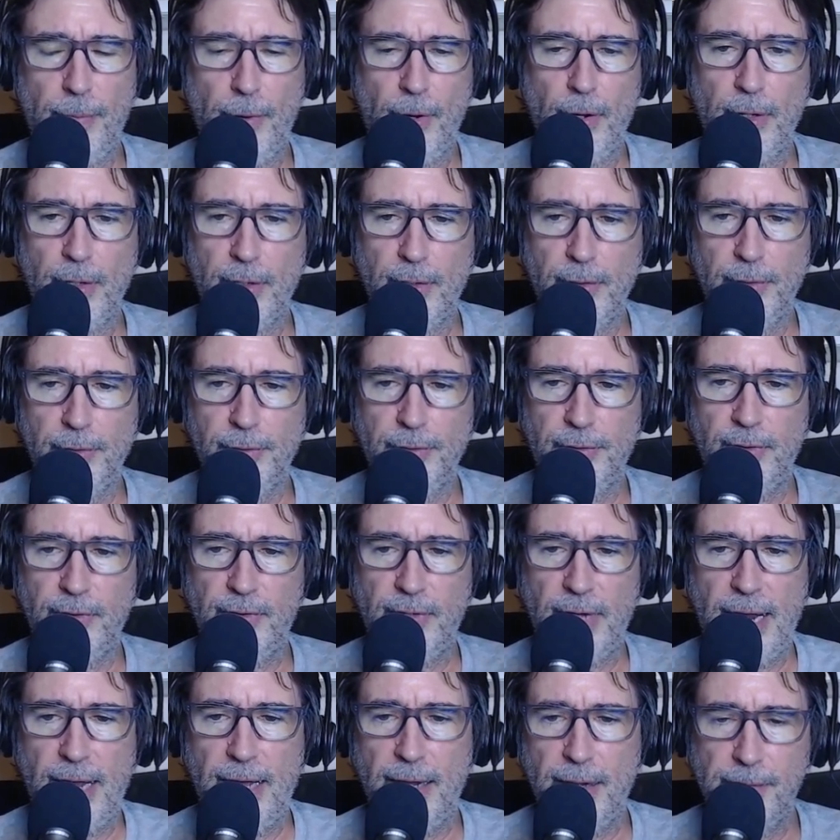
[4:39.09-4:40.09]
particles,
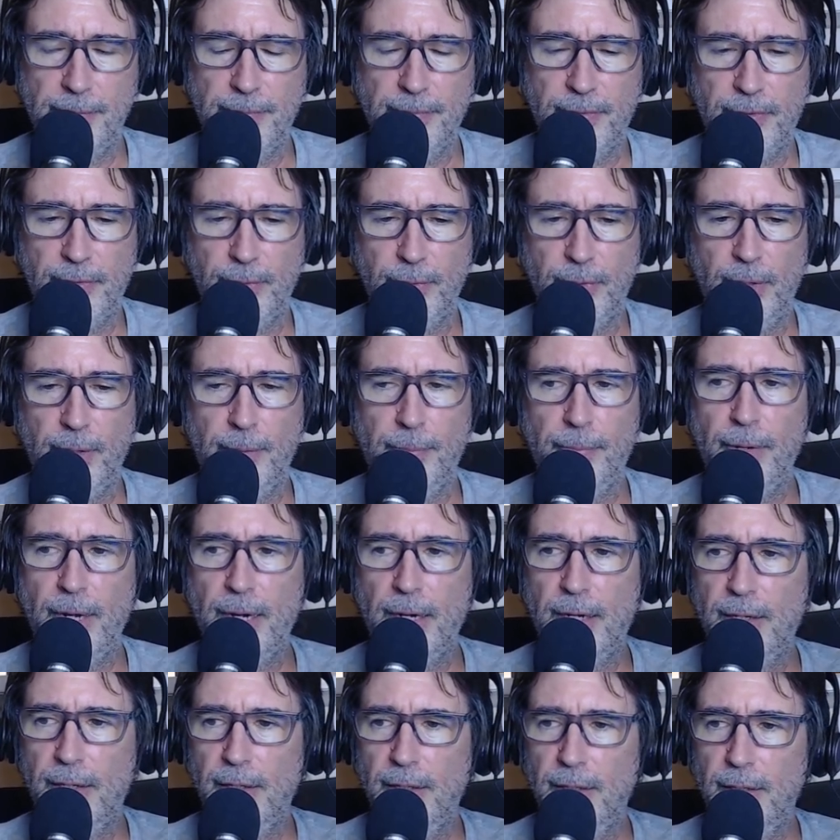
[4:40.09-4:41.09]
these atoms, we're going to break